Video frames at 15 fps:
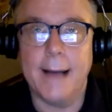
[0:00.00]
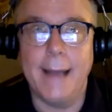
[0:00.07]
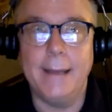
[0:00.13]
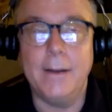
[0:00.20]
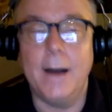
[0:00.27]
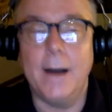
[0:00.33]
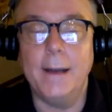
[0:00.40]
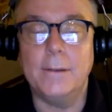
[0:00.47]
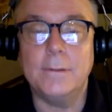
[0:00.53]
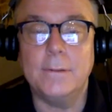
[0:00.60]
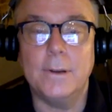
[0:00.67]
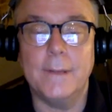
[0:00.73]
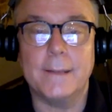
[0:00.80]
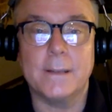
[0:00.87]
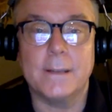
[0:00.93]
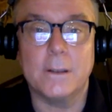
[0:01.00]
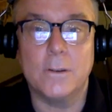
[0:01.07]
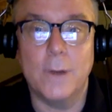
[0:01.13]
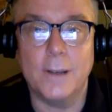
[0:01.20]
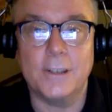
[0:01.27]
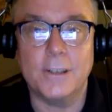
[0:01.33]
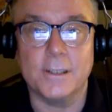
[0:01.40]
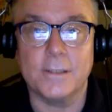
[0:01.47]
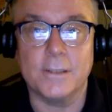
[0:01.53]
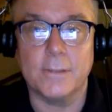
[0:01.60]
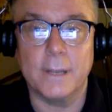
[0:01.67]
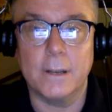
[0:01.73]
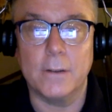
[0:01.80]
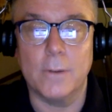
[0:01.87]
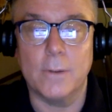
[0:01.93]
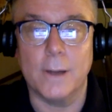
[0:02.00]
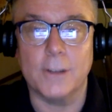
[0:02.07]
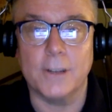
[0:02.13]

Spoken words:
know, I don't know. That's a good question. It's a really good question.